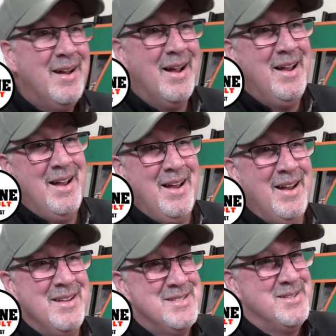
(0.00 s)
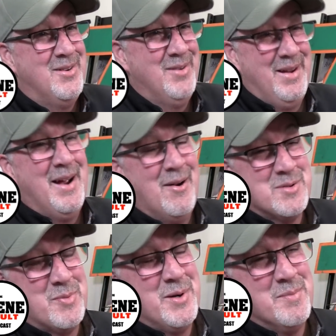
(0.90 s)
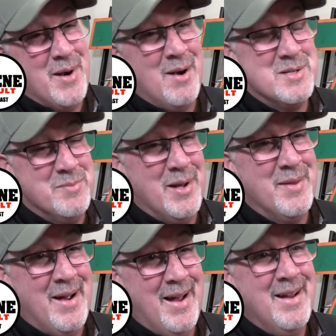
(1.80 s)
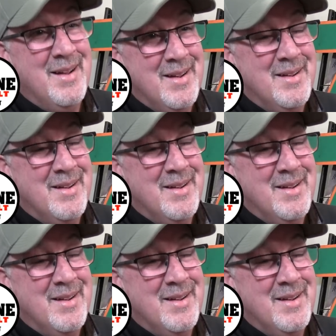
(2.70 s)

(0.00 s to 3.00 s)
Yeah. so yeah, I was pretty embarrassed about that.